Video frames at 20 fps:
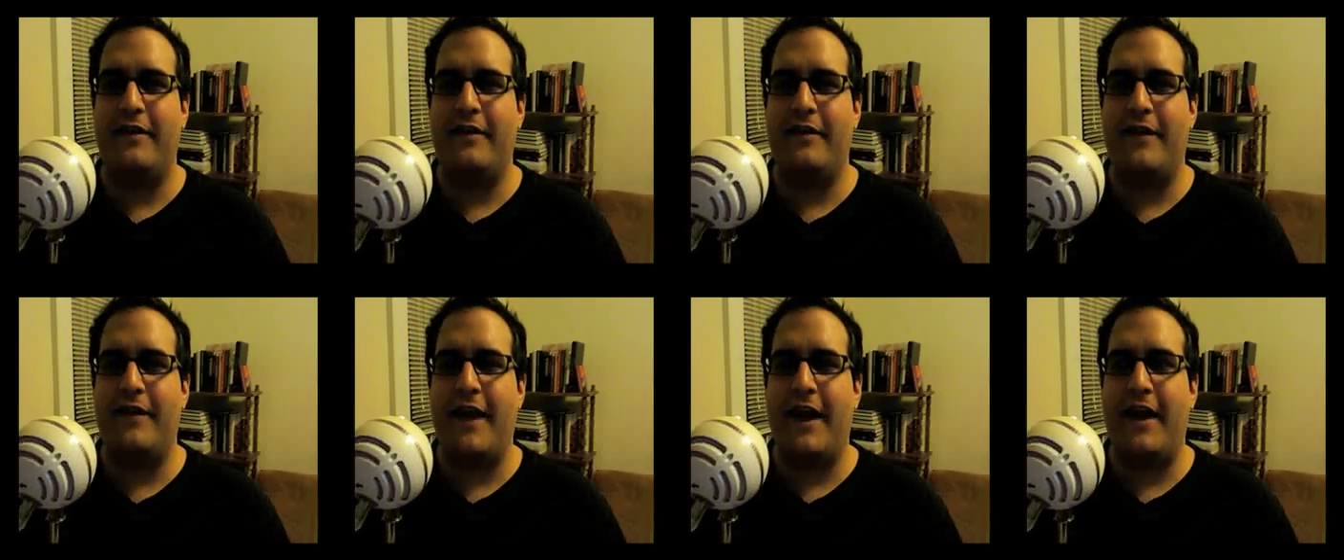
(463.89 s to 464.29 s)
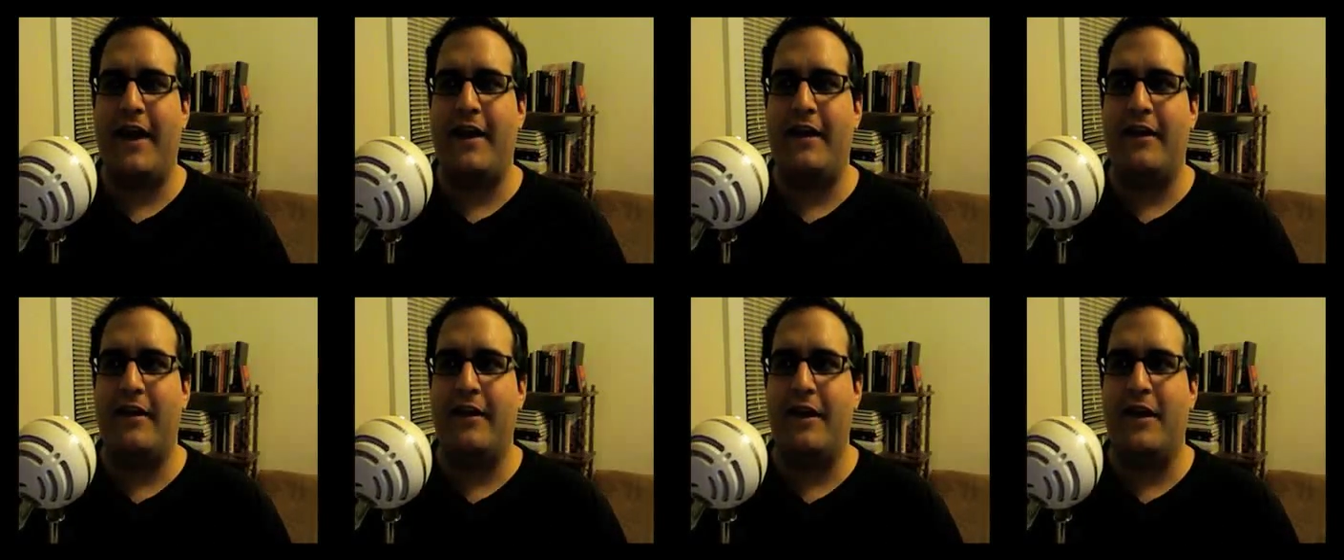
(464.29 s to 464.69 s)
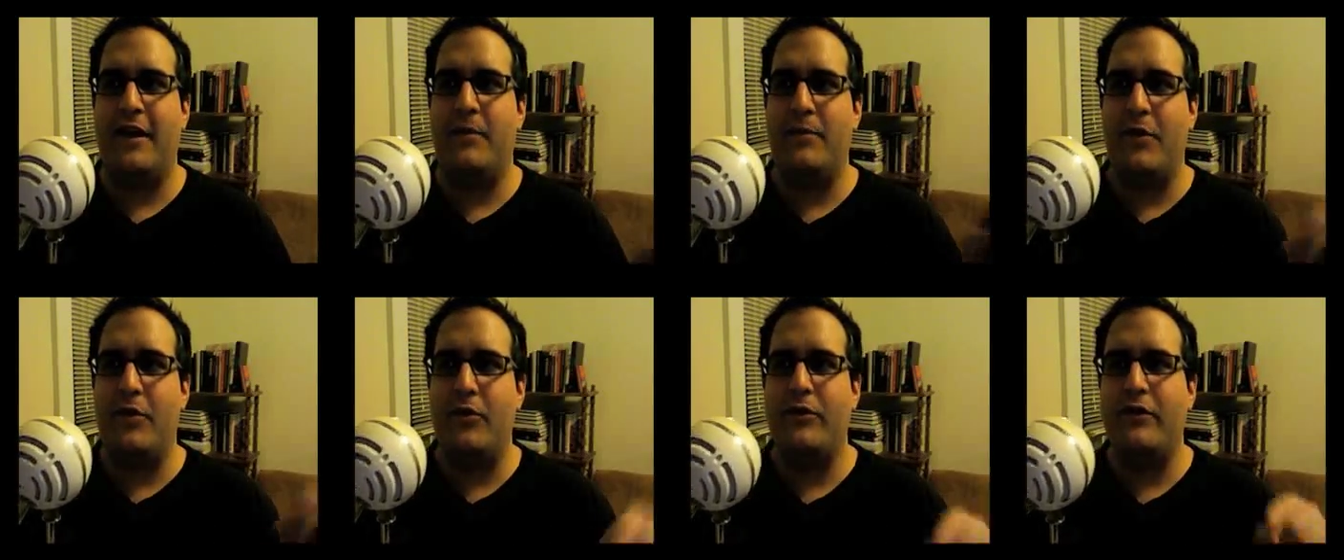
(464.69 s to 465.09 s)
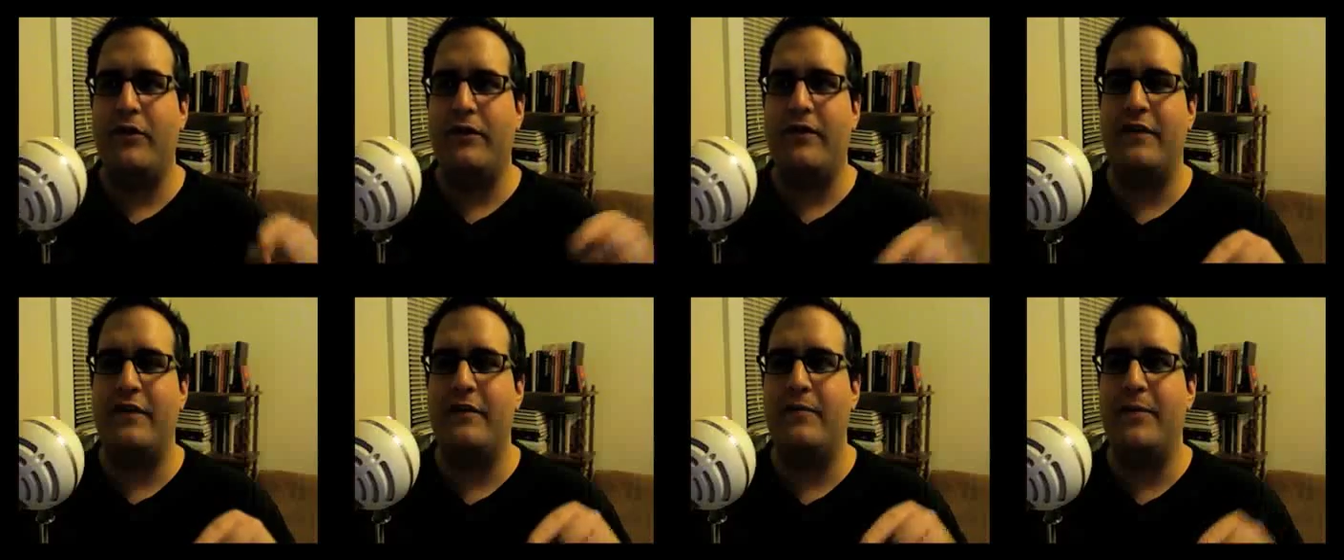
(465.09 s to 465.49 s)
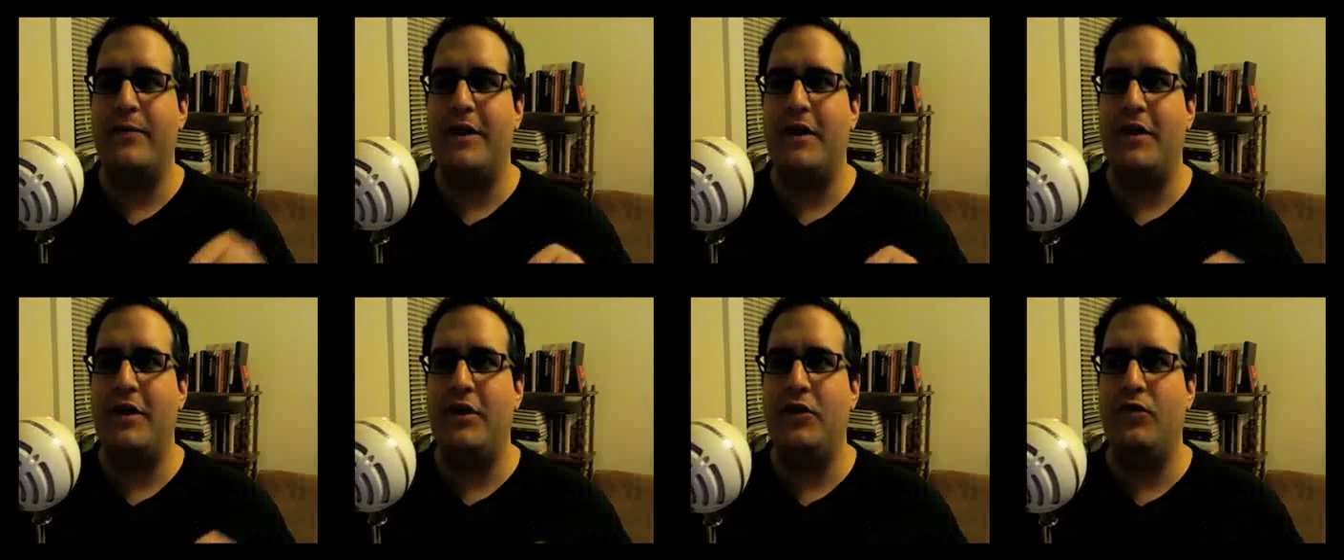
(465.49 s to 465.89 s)
that hypnosis is
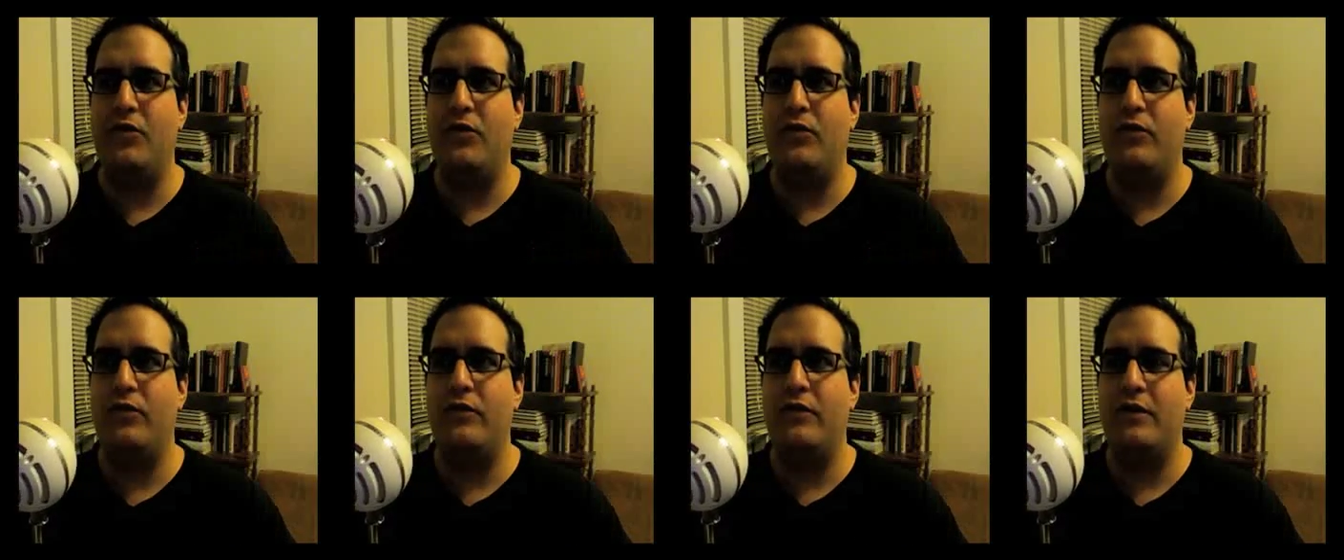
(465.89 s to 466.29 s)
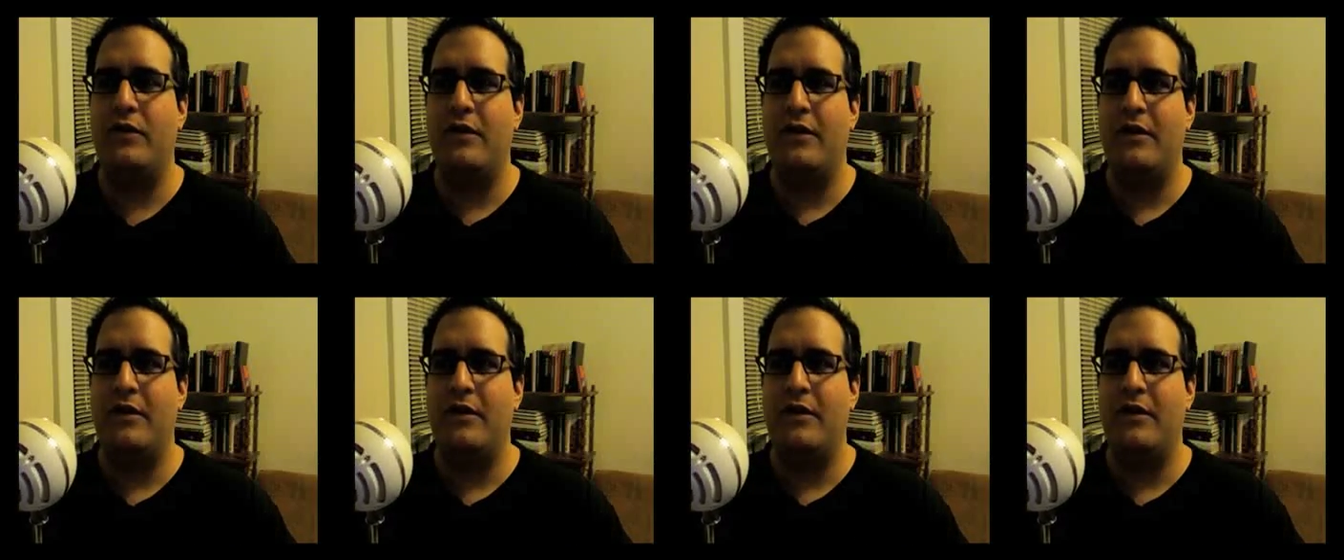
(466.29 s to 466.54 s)
being used